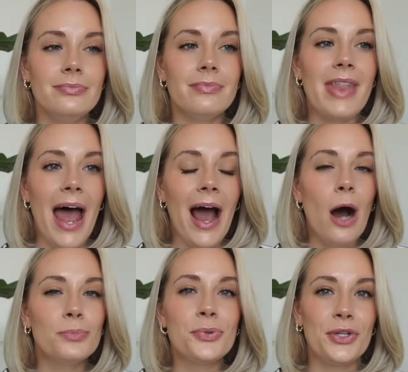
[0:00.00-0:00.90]
that
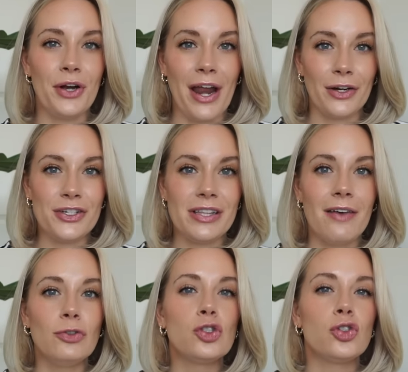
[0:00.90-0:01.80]
helps with your energy
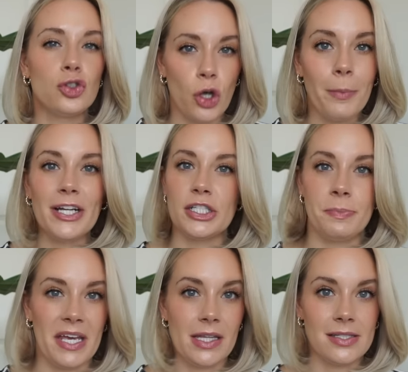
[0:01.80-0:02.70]
levels so much as
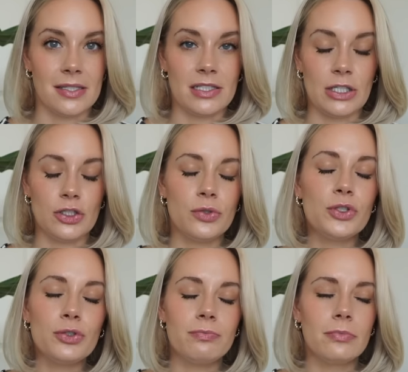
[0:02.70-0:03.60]
being in the sunshine. So
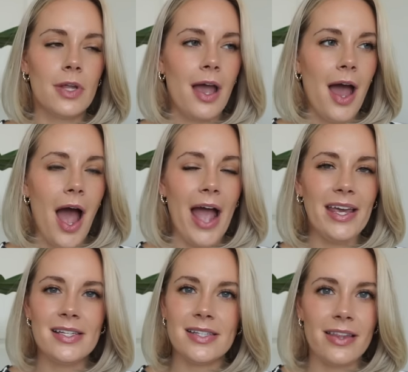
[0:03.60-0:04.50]
I
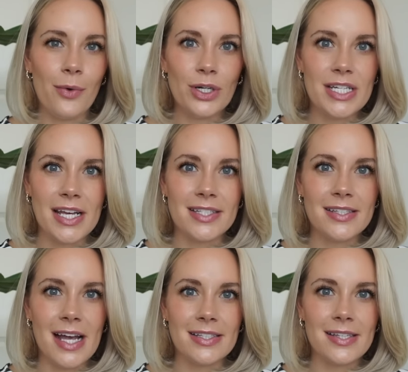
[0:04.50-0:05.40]
can't say that word today,
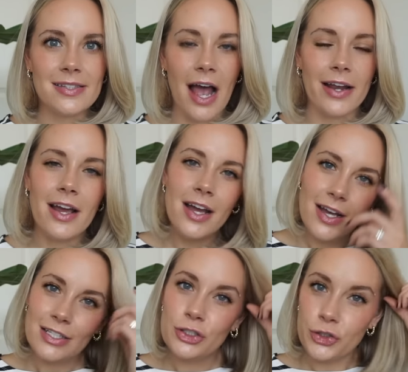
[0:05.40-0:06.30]
Sunshine, sunshine.
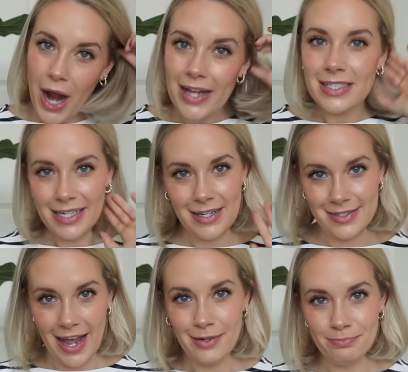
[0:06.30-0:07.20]
Try to get
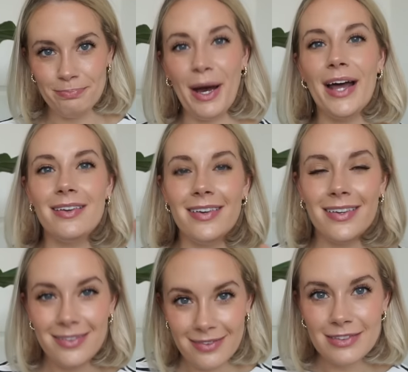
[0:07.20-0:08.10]
outside, but
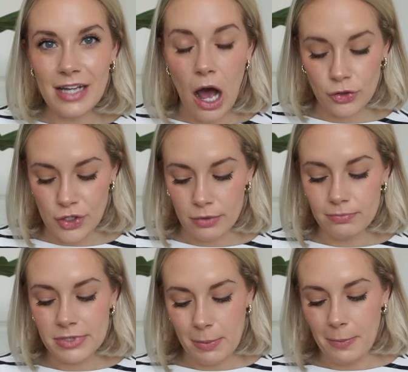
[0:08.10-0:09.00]
also
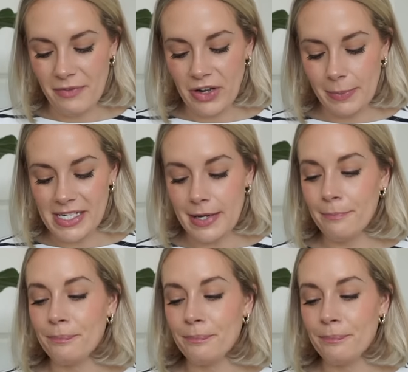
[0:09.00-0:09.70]
supplement vitamin D.